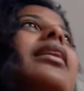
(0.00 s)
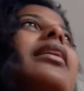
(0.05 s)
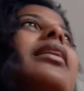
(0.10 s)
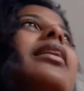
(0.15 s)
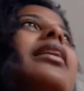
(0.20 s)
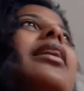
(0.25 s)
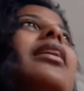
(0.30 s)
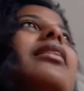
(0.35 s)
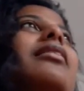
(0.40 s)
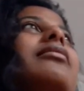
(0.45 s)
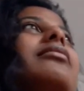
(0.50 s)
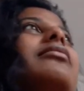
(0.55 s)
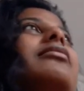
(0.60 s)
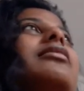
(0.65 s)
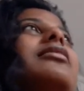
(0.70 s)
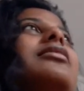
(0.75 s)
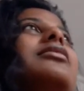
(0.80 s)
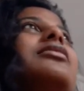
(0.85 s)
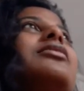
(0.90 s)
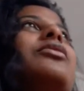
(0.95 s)
Yeah,
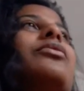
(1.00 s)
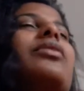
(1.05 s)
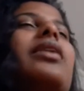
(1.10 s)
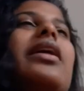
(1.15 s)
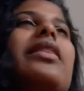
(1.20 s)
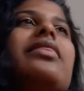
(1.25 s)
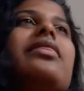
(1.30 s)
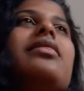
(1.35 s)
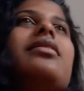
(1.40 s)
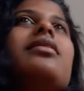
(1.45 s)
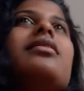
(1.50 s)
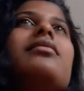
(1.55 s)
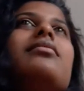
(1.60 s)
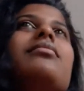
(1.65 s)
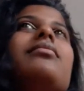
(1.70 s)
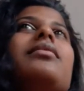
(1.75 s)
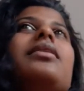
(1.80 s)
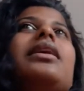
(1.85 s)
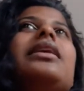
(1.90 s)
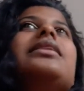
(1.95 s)
so that
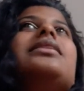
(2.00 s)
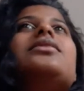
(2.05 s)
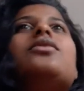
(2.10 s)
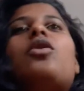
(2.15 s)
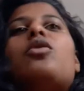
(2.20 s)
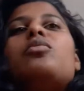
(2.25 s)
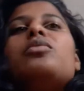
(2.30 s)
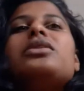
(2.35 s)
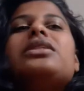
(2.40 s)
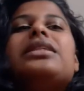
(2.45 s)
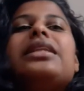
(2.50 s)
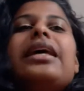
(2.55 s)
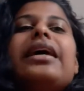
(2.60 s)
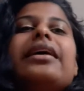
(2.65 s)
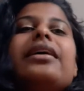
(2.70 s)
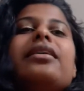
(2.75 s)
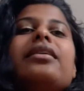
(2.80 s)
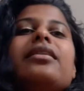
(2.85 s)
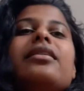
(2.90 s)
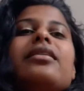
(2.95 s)
it's almost
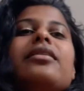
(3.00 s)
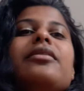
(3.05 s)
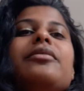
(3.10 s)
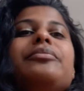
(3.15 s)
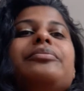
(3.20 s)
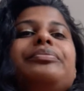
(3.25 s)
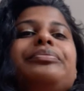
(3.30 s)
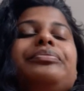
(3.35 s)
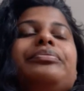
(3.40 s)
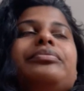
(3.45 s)
like a